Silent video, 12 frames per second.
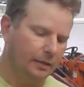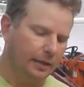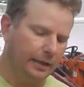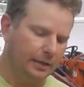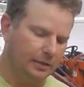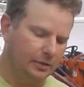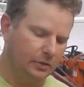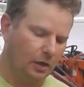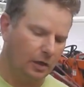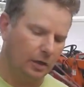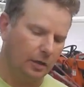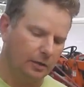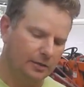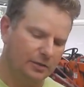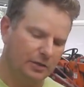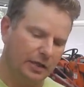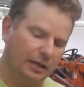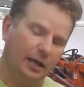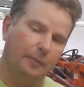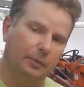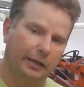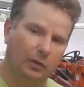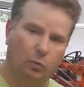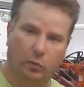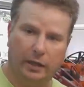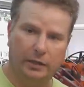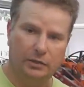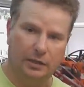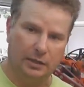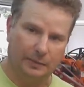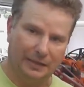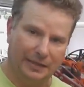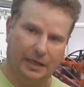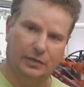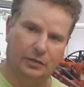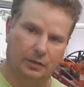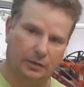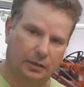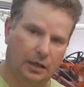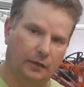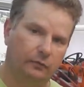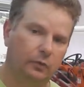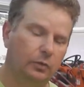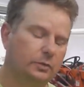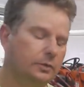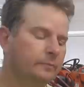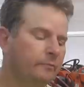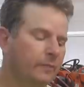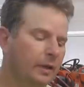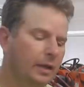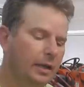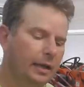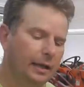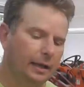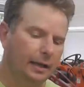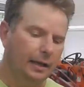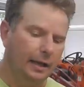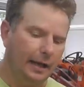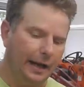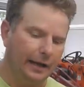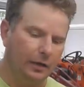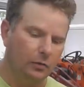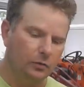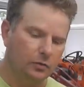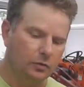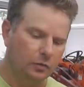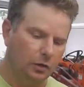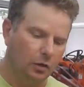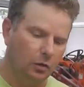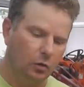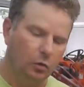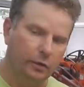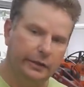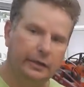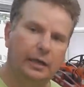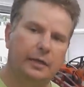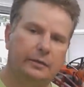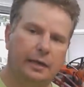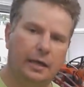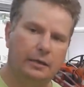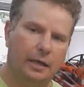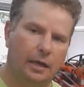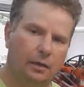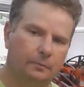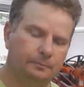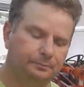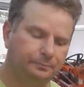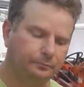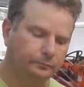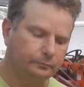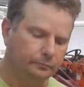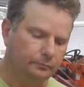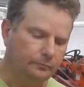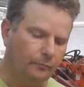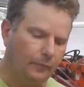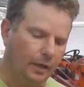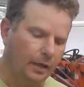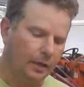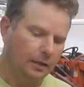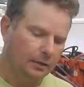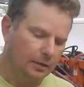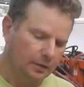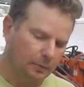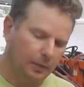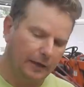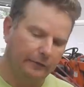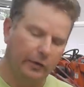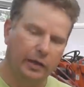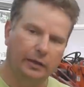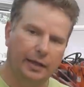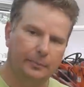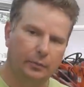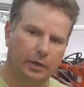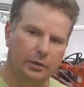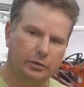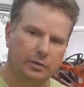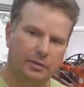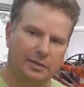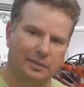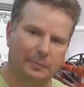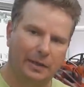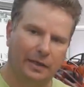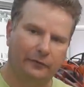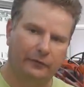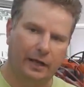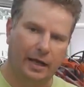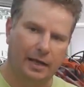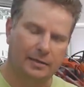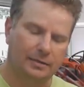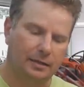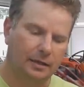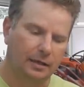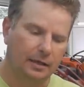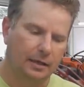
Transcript: that has started to stick up like a wedge and it's been catching the cutting flutes. And it'll slowly cut that down. Just apply very light pressure, it's spinning fast,